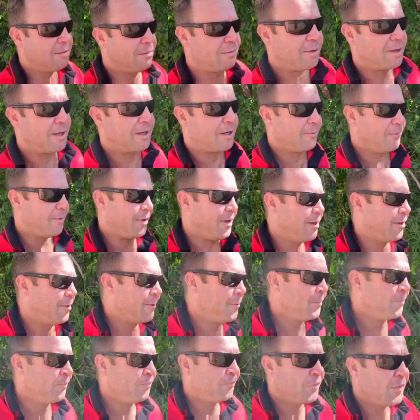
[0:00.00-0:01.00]
well,
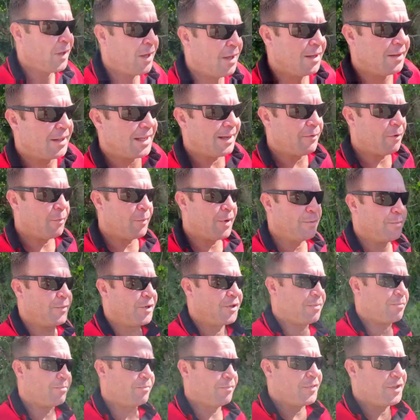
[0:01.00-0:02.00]
then we're being
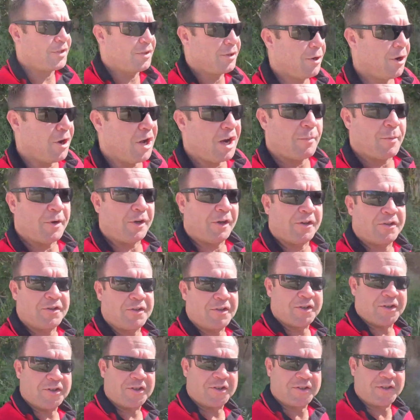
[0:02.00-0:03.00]
misguided, because
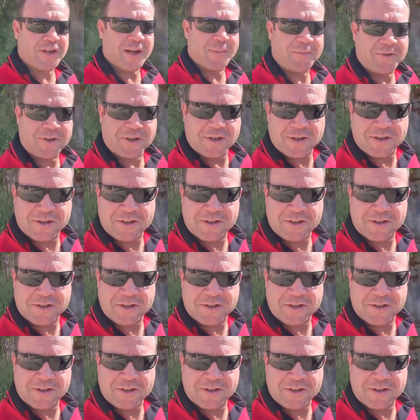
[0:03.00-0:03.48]
this is step 2.